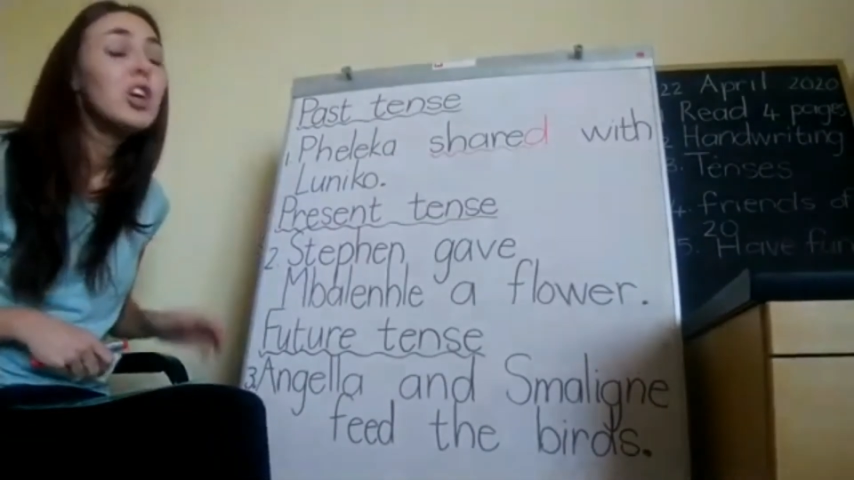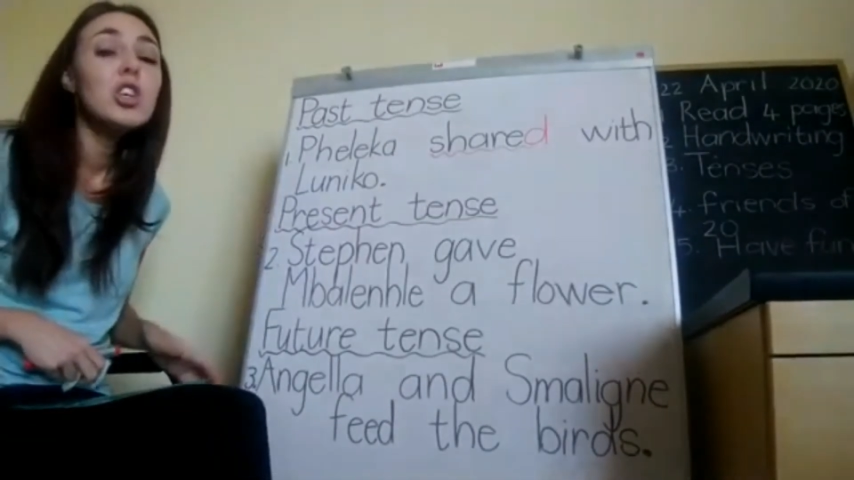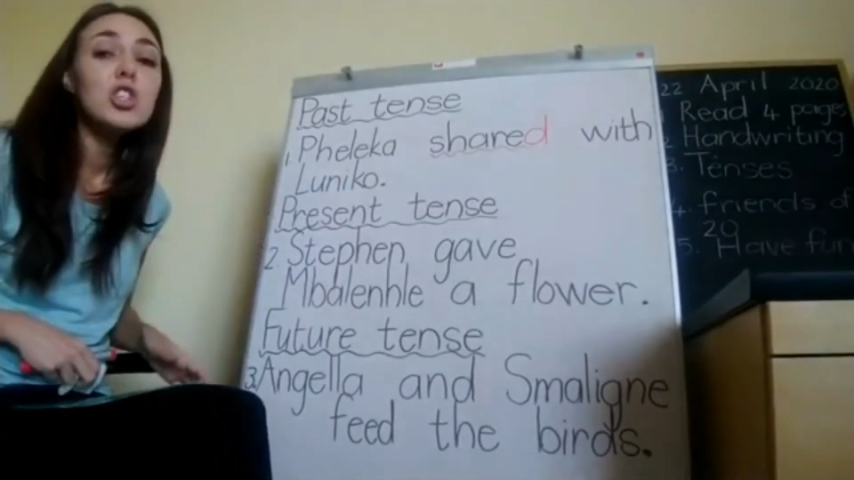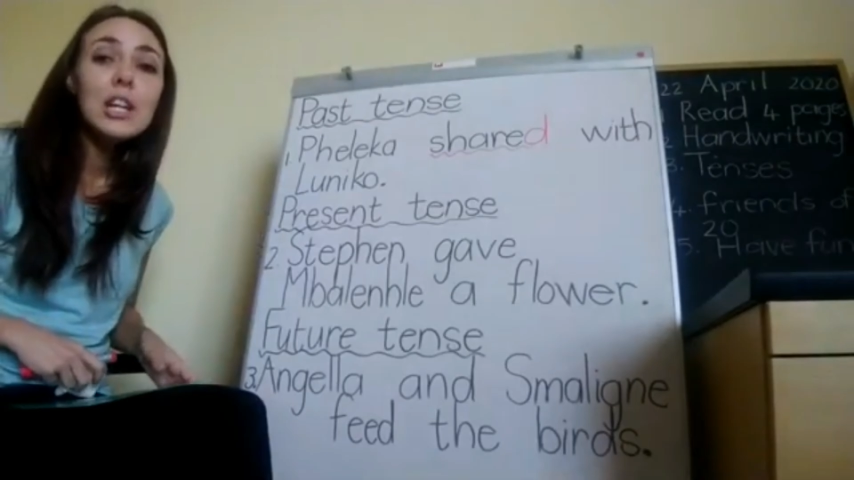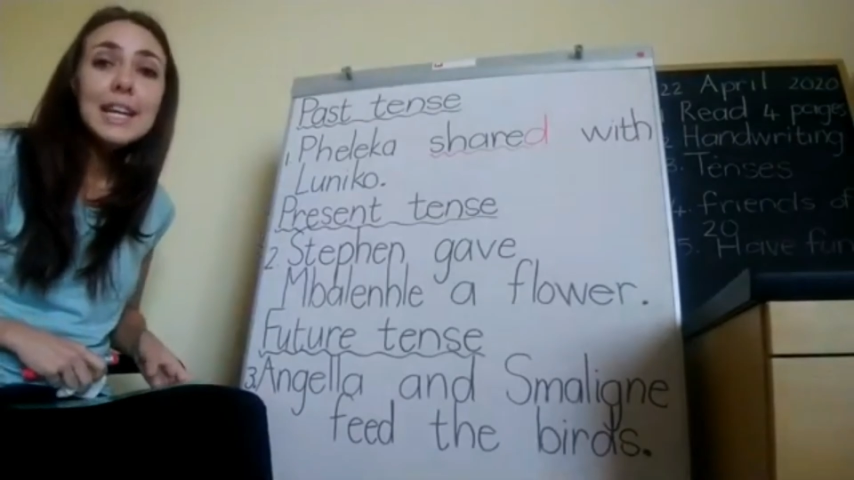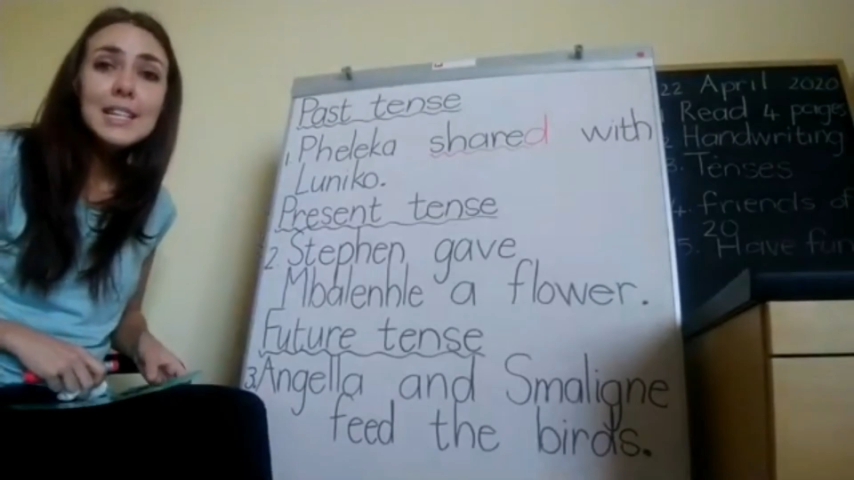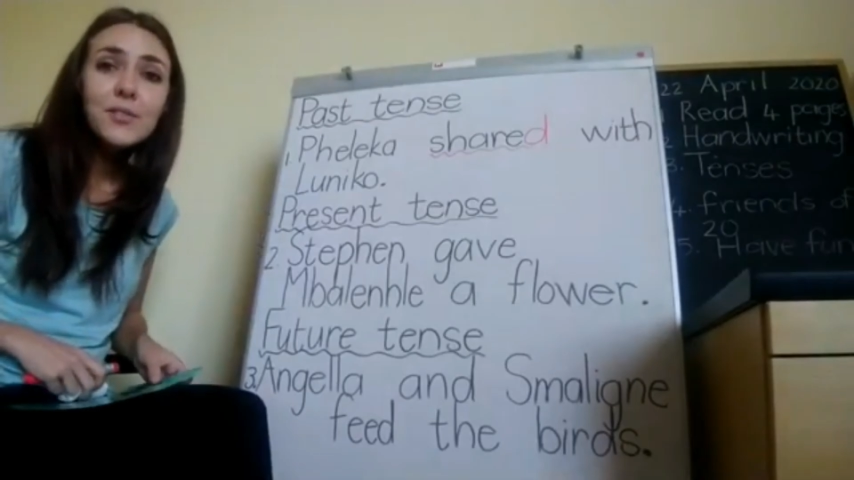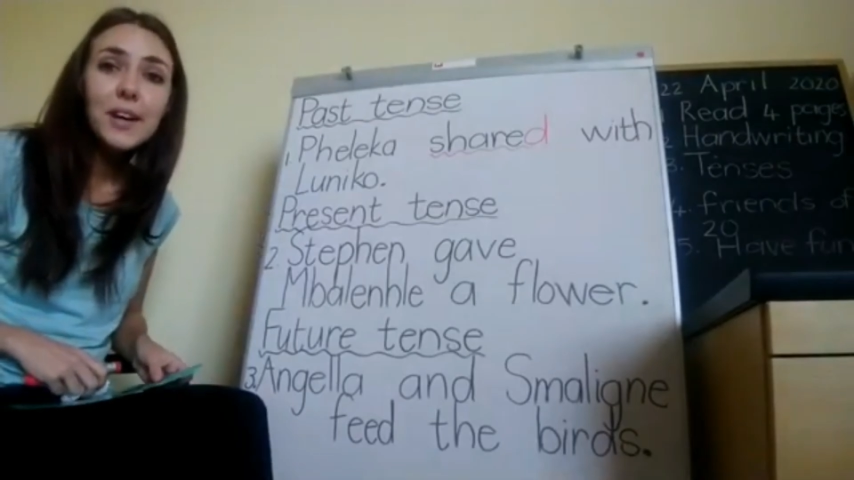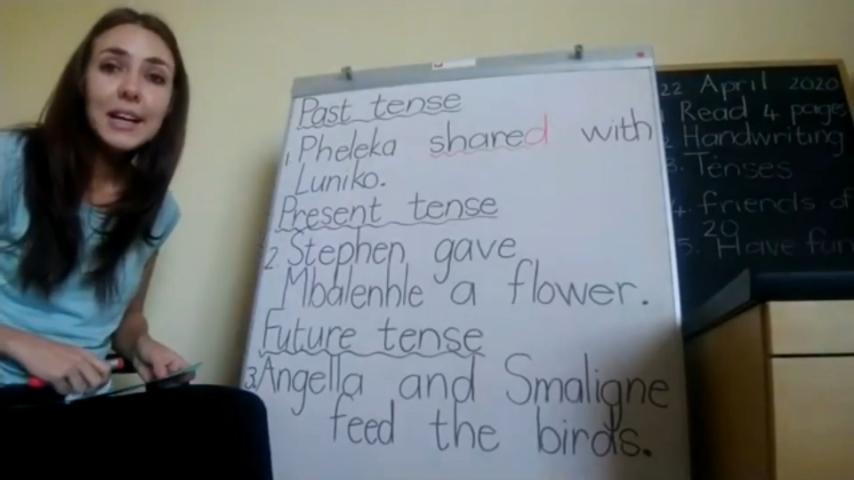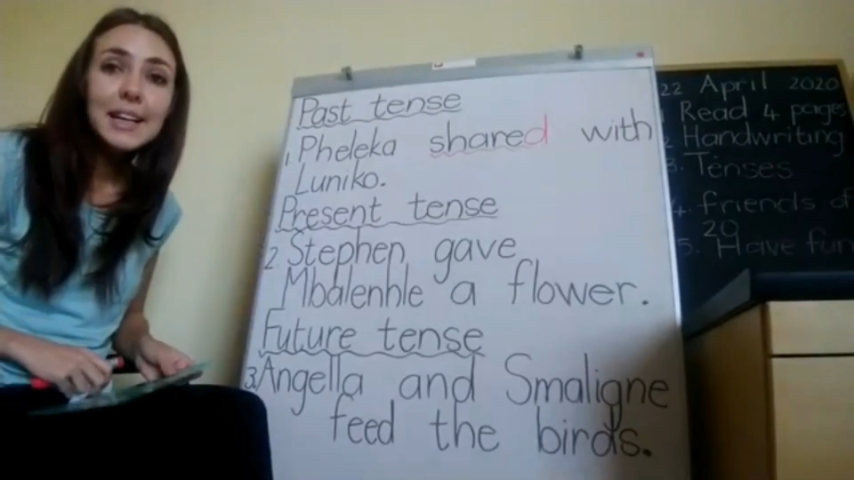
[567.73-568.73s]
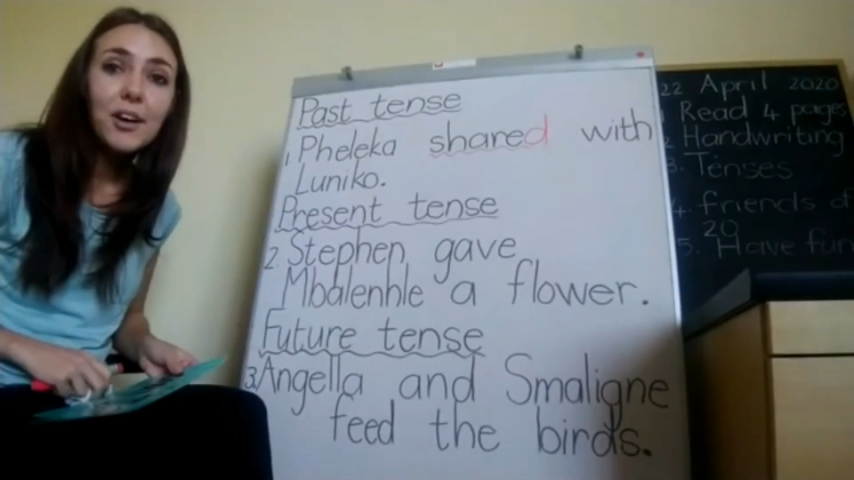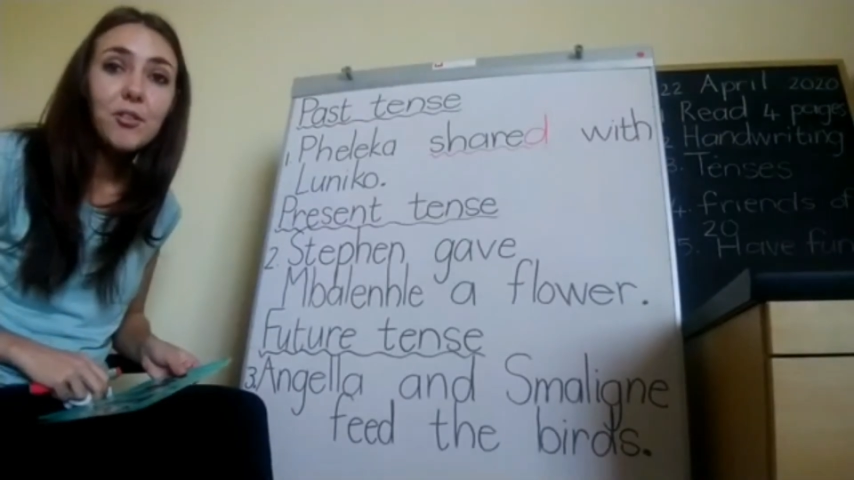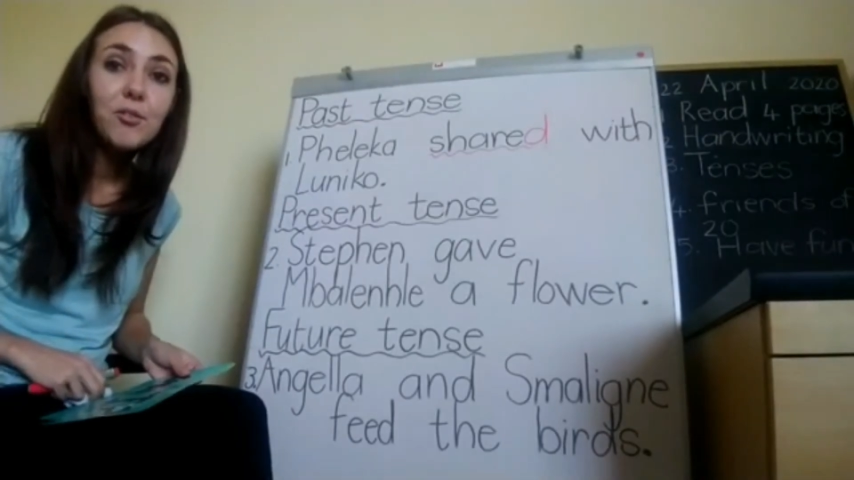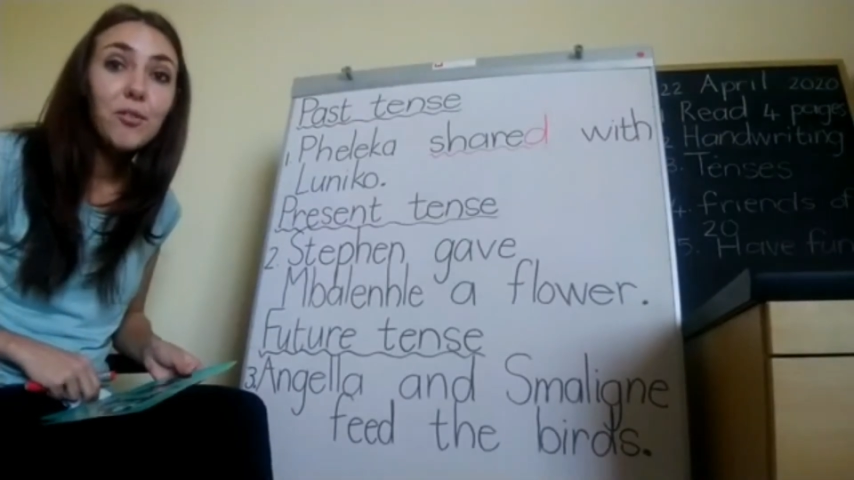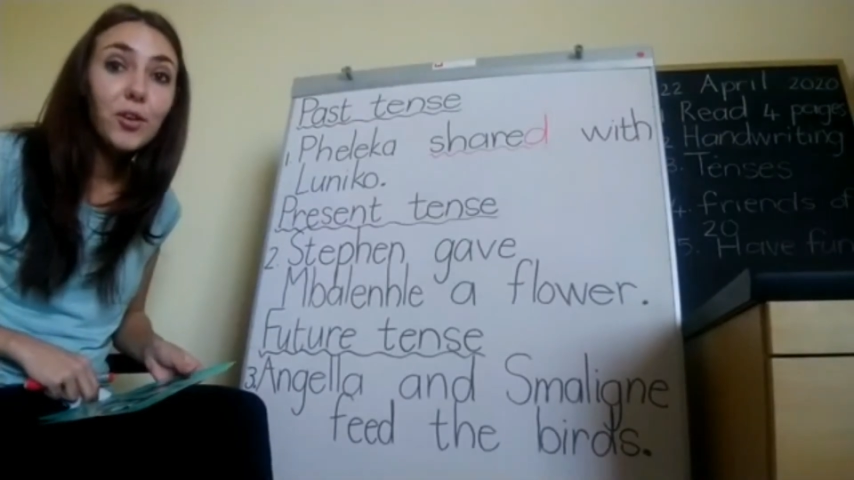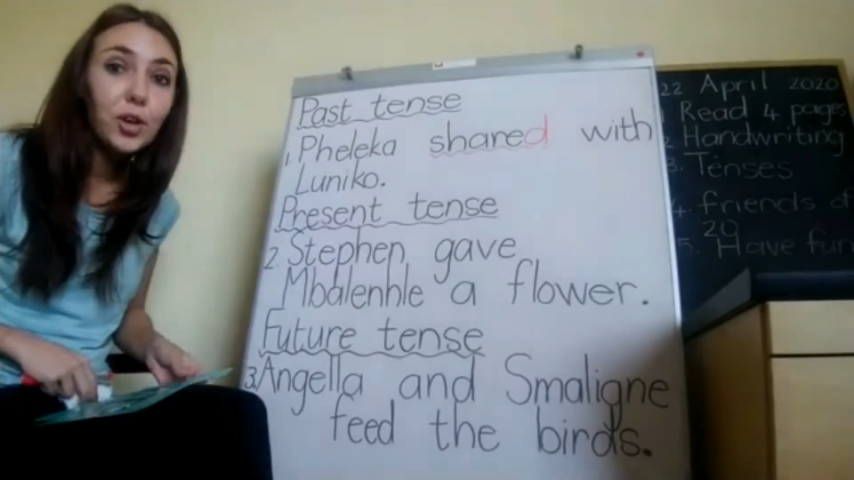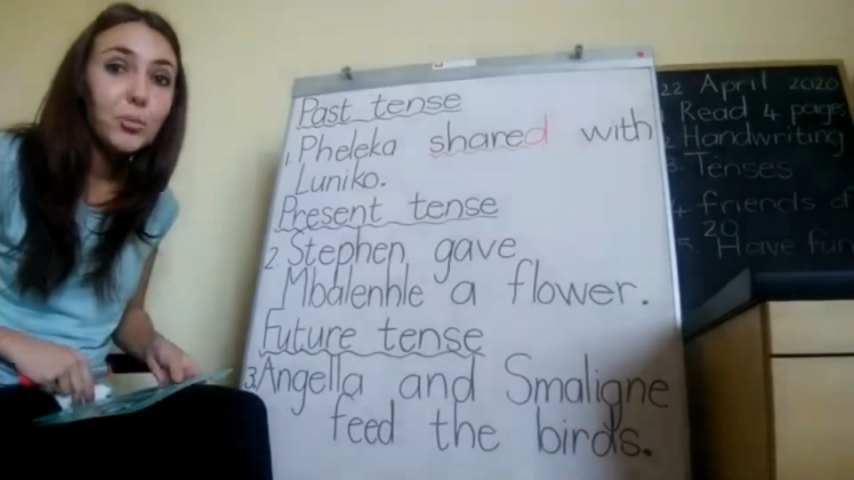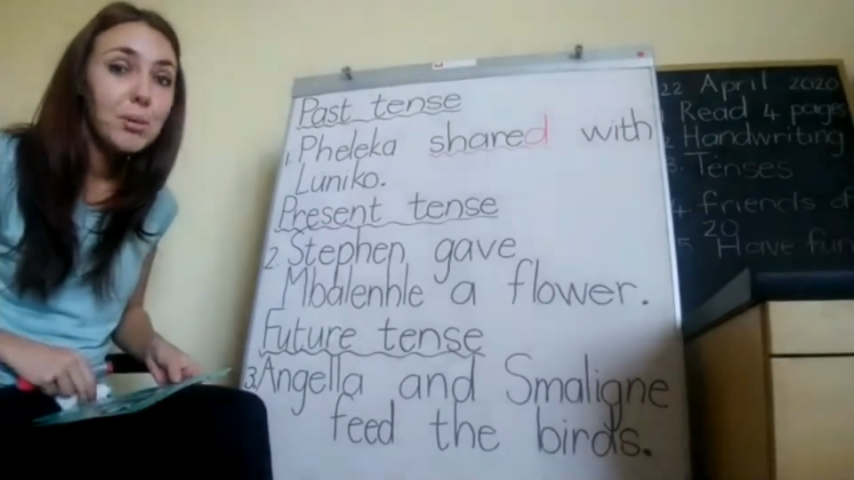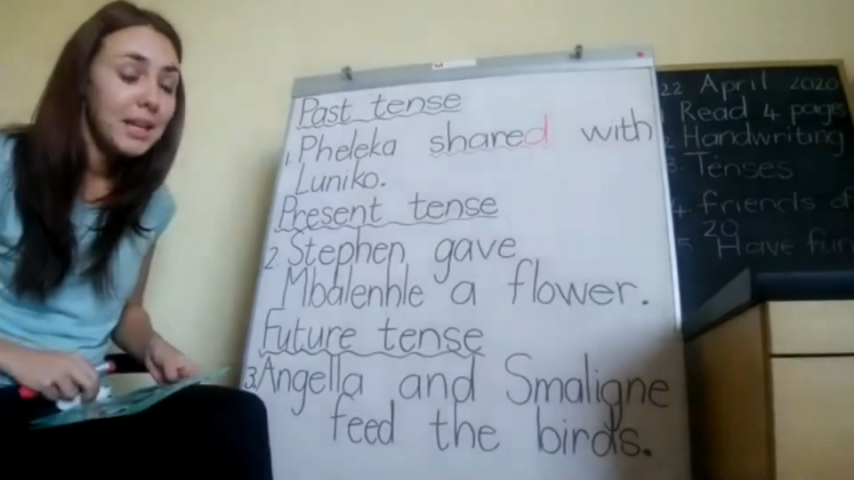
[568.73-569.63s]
so let's find our verb